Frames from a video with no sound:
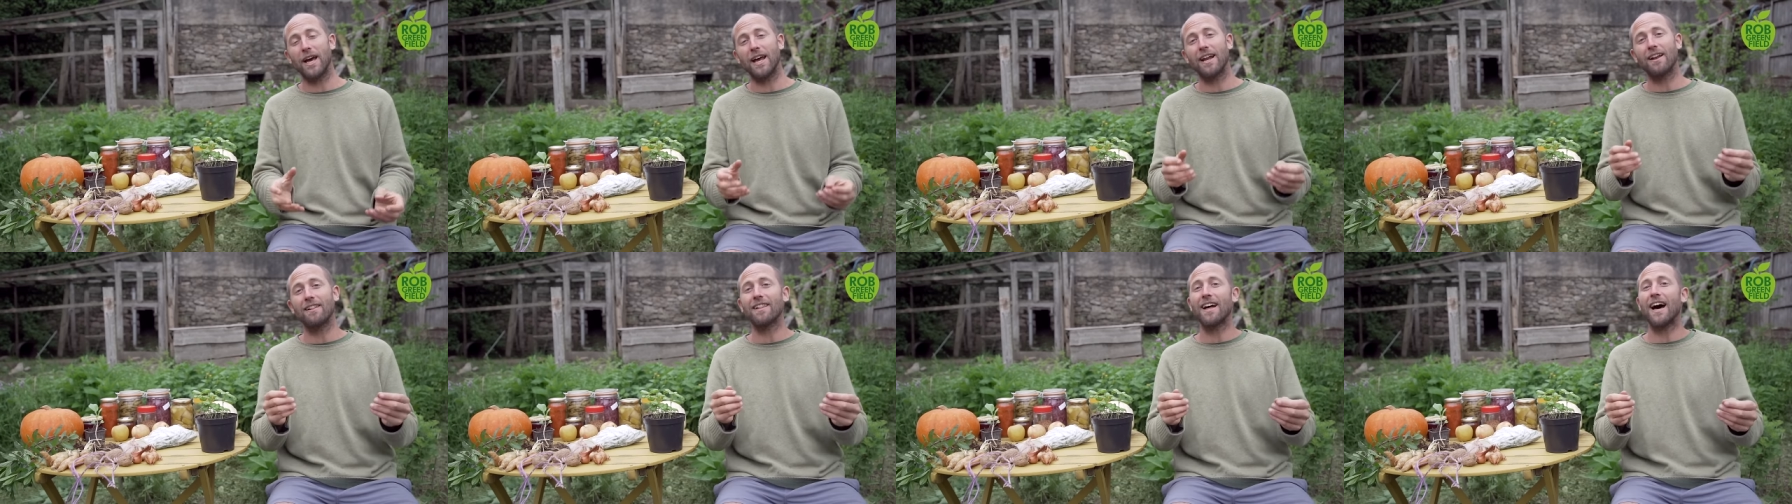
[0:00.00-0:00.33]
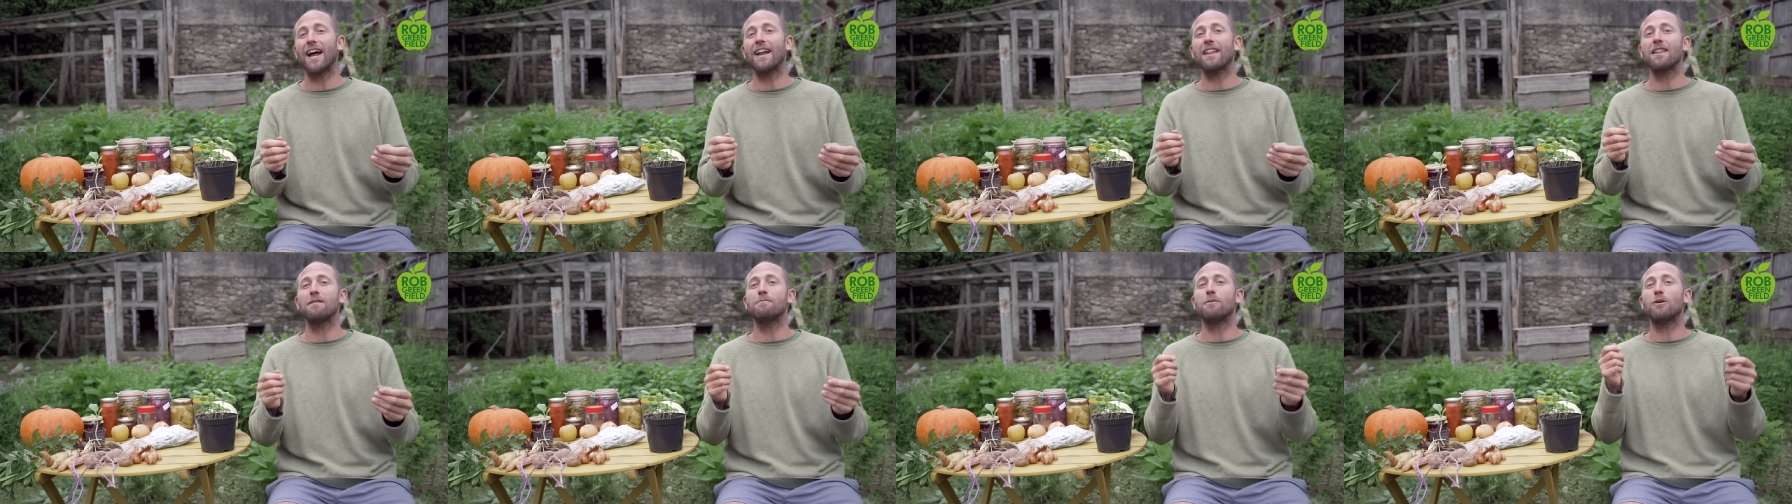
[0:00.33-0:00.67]
And a
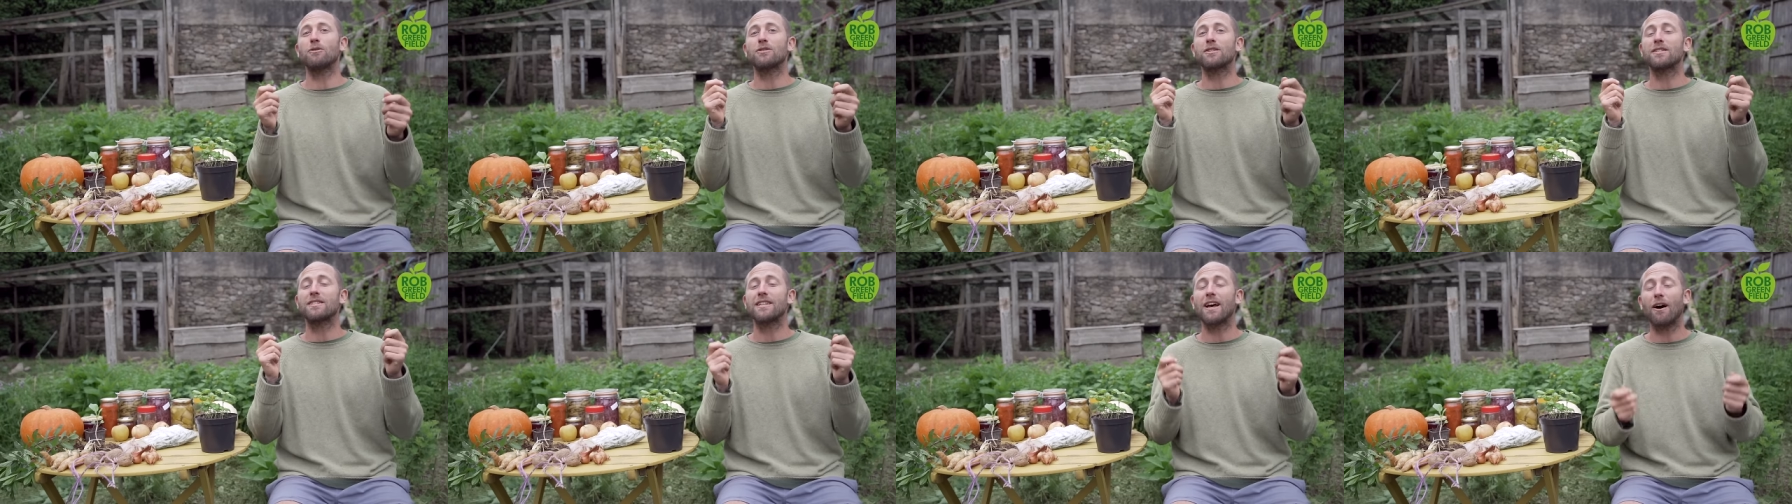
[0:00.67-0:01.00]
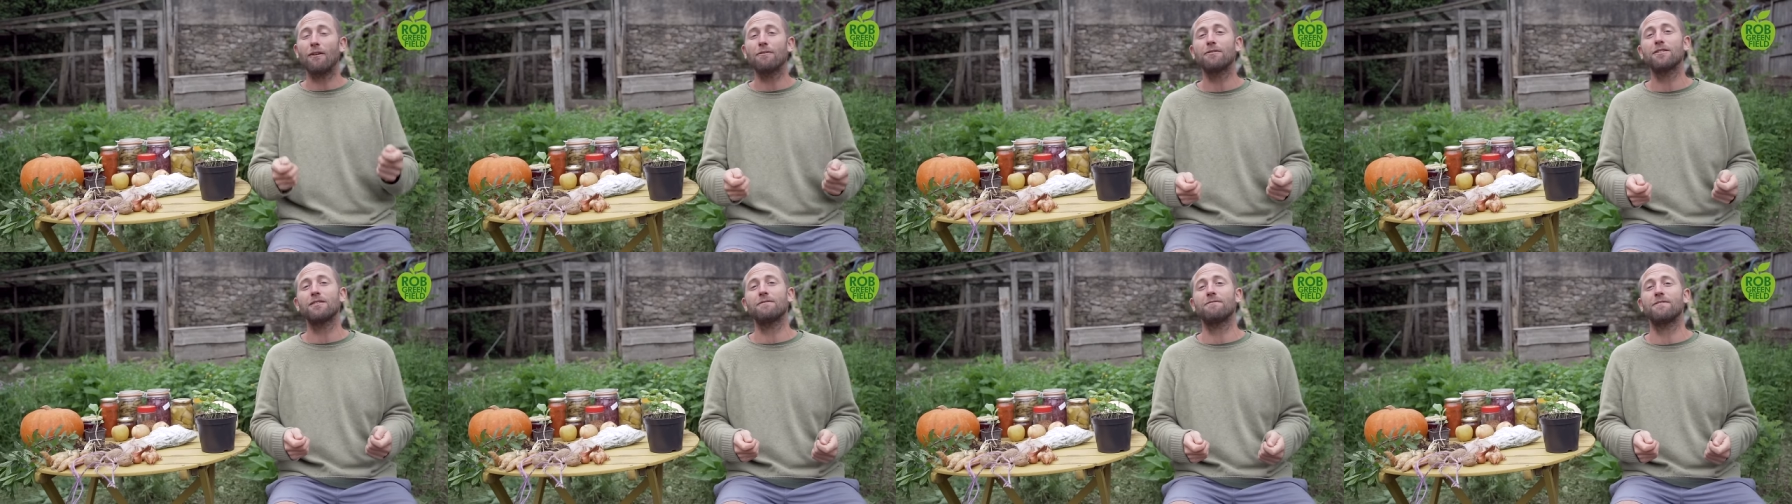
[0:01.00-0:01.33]
lot of the most
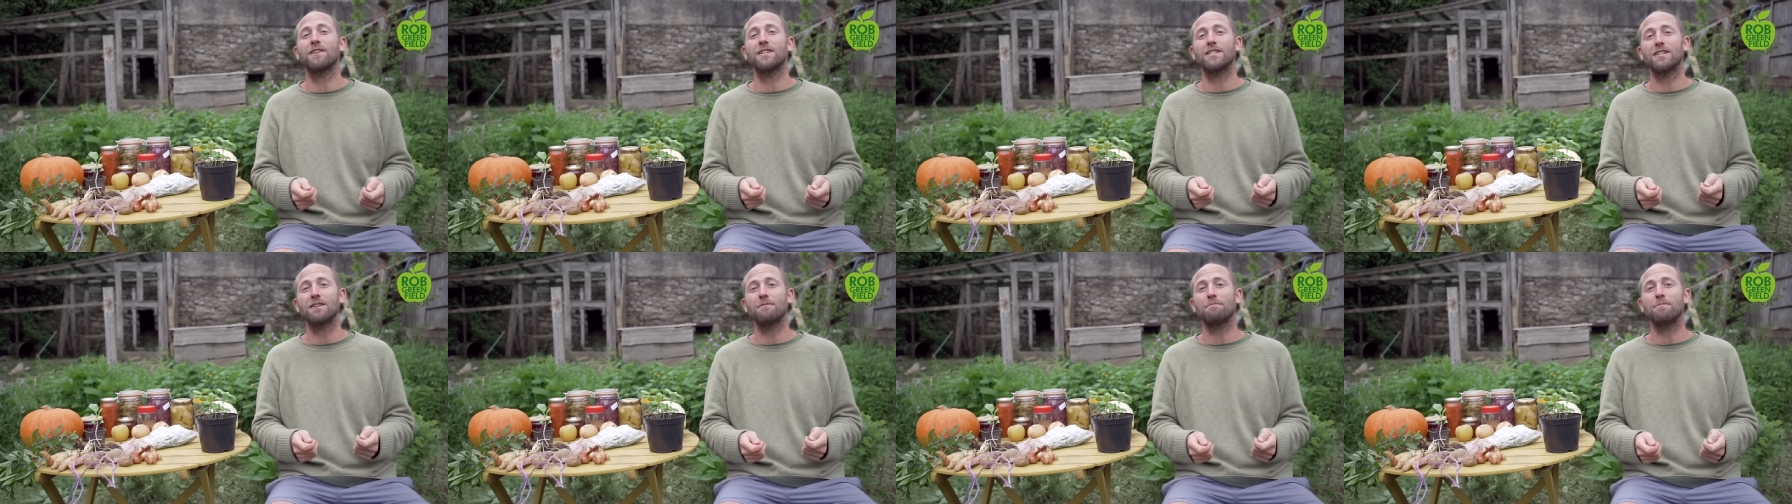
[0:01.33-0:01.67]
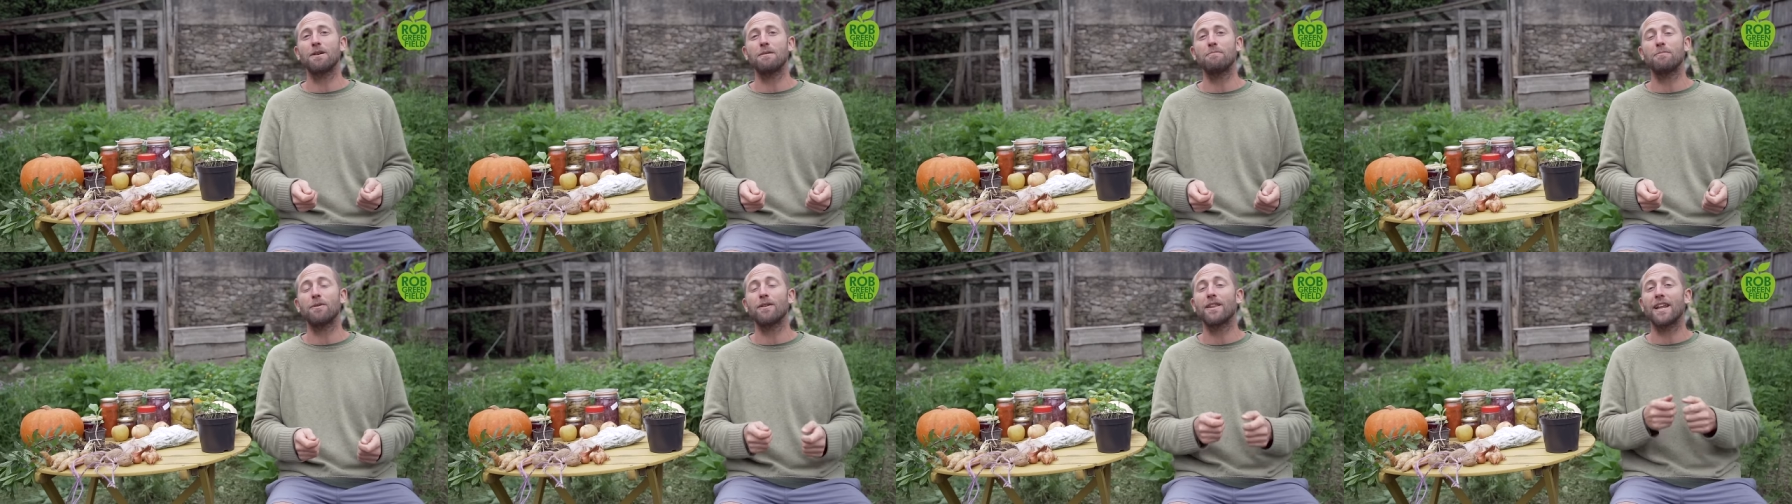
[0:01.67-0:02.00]
self sufficient
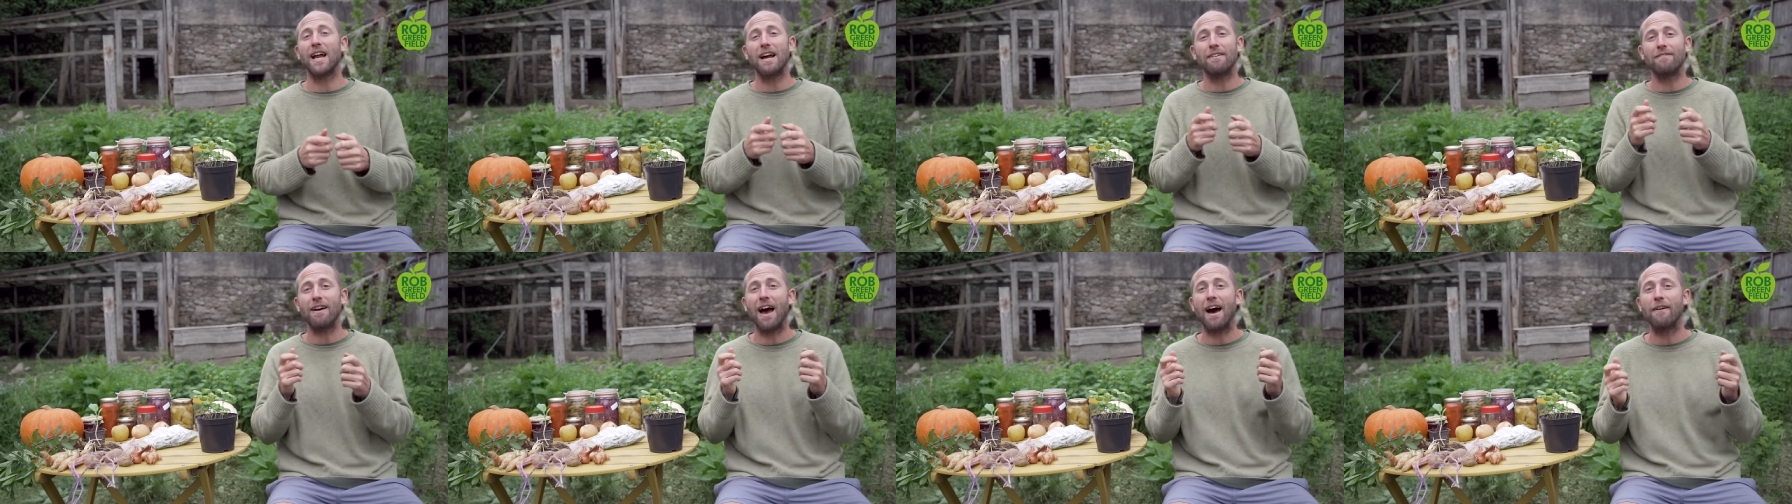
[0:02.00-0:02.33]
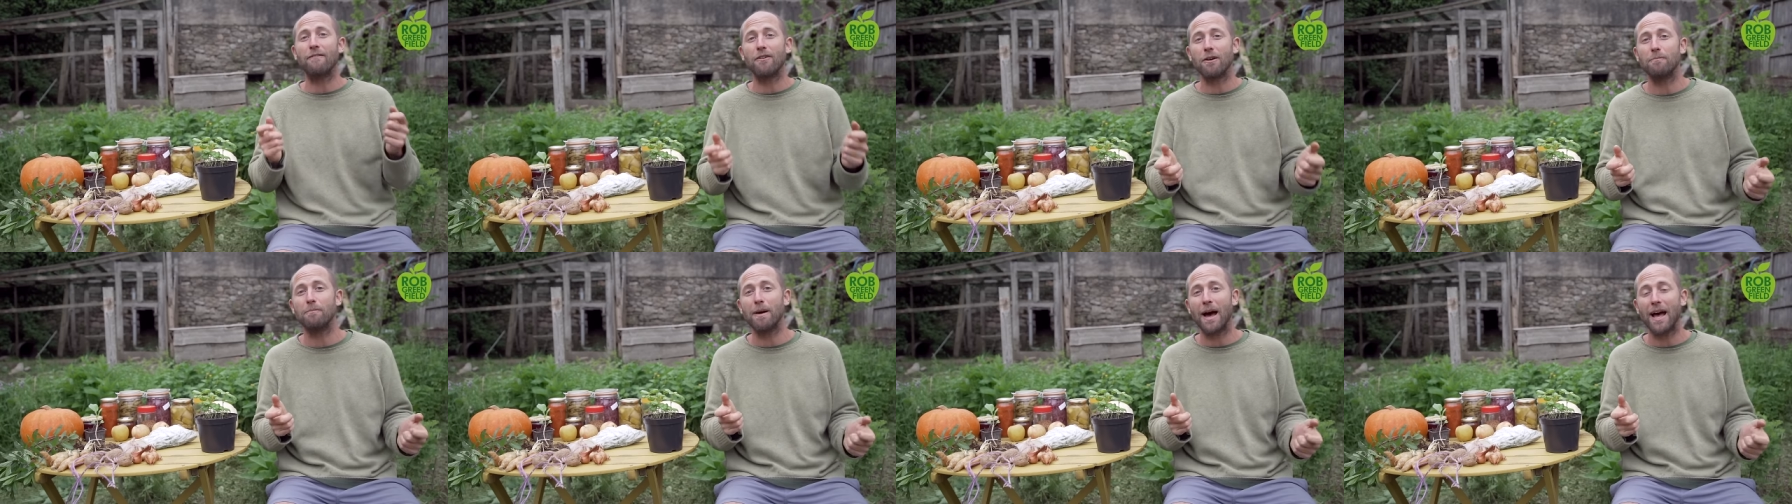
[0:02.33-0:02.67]
people that I've
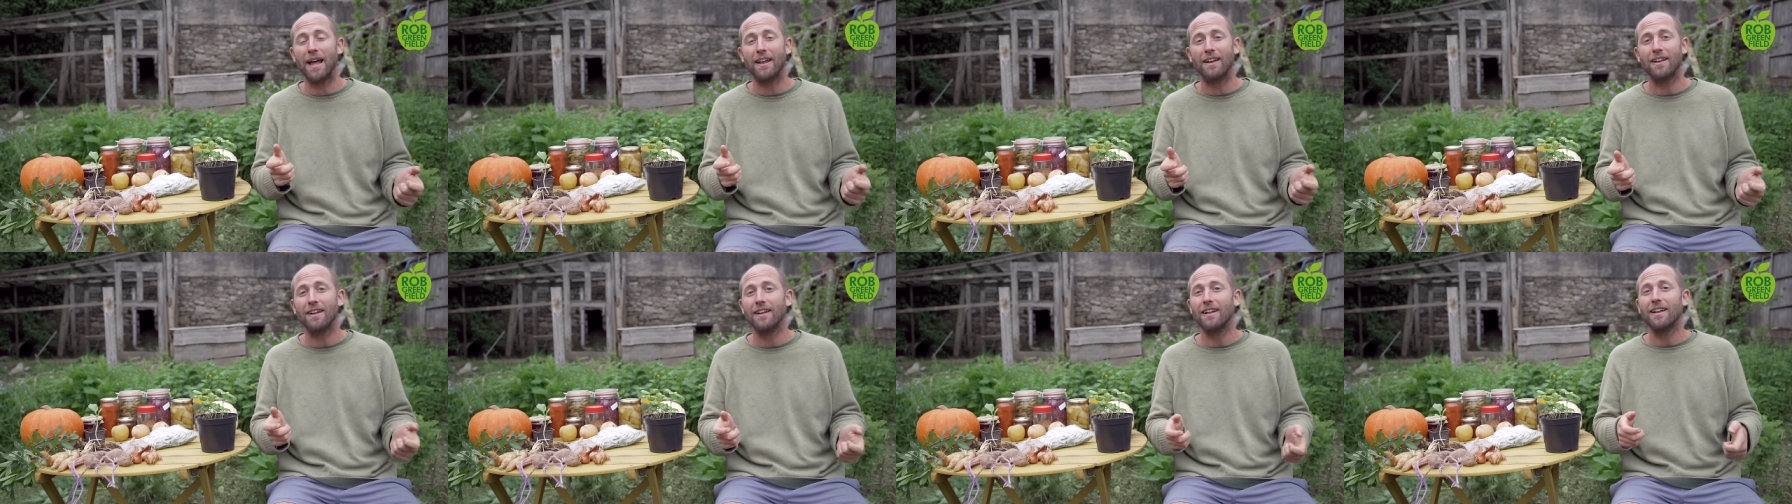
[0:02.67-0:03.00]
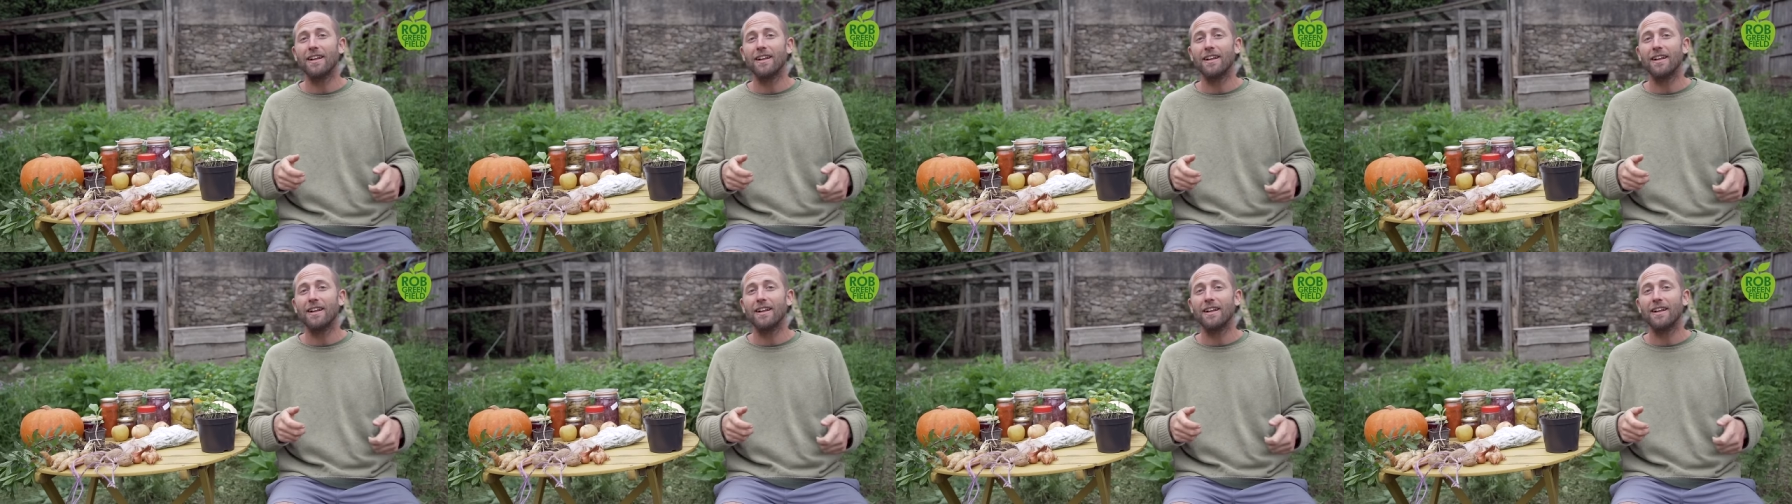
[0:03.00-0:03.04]
ever met